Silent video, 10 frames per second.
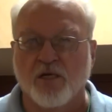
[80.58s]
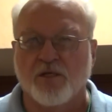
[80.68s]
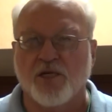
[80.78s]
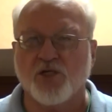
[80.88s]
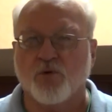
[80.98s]

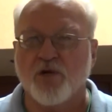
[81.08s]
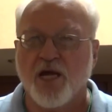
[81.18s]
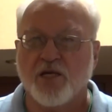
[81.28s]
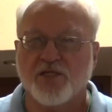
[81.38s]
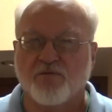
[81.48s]
This
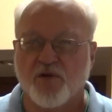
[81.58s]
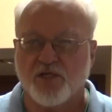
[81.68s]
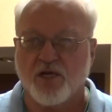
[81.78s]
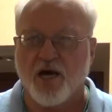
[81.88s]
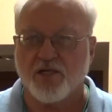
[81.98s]
creates a
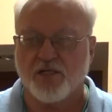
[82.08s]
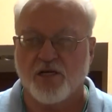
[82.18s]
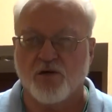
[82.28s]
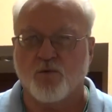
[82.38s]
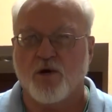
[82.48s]

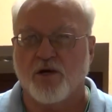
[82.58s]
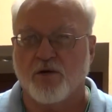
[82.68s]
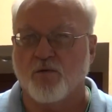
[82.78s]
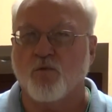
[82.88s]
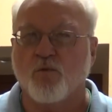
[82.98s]
viscosity in
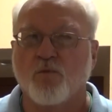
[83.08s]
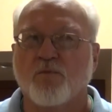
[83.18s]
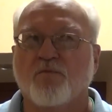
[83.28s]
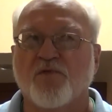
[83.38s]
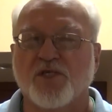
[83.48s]
water.
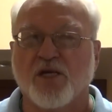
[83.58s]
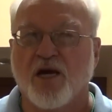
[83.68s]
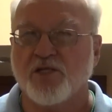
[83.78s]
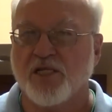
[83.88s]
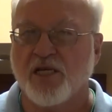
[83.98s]

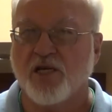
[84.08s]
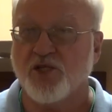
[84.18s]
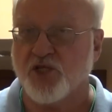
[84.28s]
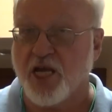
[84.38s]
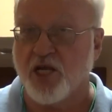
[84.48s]
Viscosity
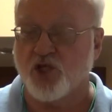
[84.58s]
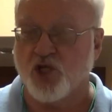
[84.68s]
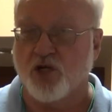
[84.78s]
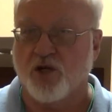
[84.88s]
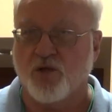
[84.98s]
is
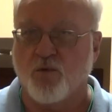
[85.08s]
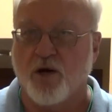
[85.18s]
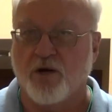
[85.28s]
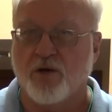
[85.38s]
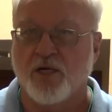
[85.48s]
tension on the
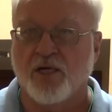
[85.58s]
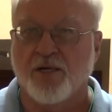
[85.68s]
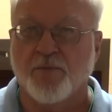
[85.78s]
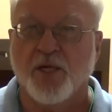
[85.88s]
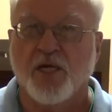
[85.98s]
water.
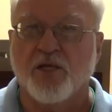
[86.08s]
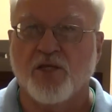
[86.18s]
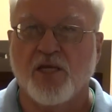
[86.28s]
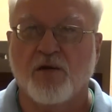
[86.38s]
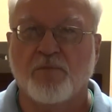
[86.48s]

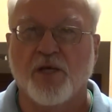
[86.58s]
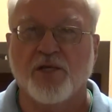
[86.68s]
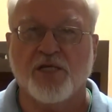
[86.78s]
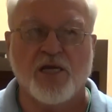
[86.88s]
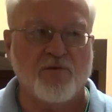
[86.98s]
The
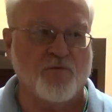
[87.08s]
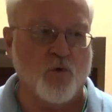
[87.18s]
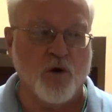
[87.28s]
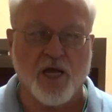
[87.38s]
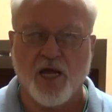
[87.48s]
ability
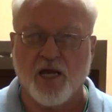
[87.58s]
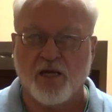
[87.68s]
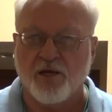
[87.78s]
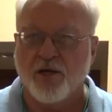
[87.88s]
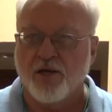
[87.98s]
for a
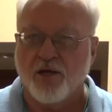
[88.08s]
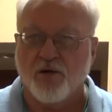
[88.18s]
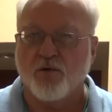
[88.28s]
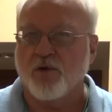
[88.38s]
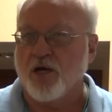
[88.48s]

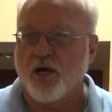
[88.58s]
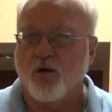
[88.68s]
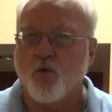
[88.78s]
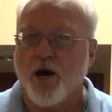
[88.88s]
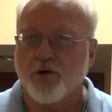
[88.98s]
uh,
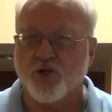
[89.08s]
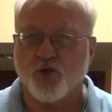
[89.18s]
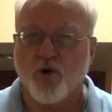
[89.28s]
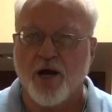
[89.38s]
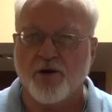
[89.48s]
water
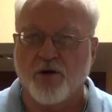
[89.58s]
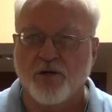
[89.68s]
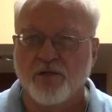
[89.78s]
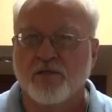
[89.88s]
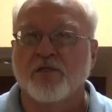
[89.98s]
strider,
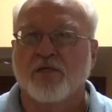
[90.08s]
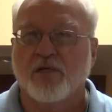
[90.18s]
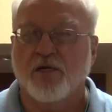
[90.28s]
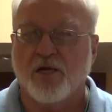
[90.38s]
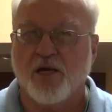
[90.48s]

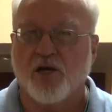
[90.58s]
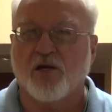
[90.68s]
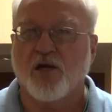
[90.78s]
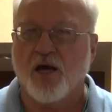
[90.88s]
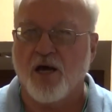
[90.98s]

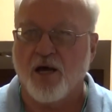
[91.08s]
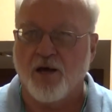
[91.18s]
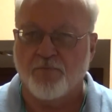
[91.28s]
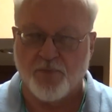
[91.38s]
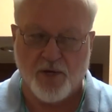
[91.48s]
a,
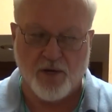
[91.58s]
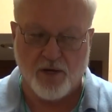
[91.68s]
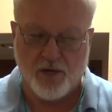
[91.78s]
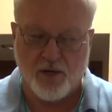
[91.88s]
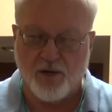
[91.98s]

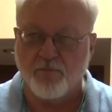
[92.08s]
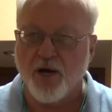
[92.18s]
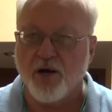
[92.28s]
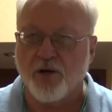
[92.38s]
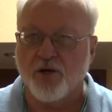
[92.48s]
a
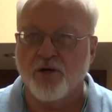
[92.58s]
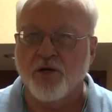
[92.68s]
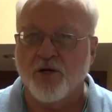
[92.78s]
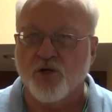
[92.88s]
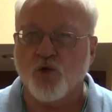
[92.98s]
bug,
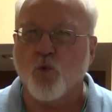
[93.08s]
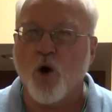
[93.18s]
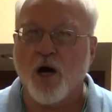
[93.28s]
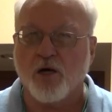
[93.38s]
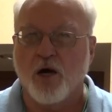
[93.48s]
to
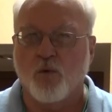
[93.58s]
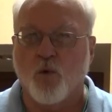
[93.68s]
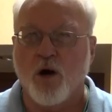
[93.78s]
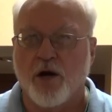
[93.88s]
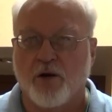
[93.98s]
walk on
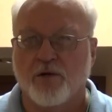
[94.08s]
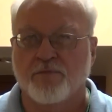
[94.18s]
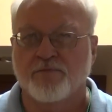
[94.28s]
water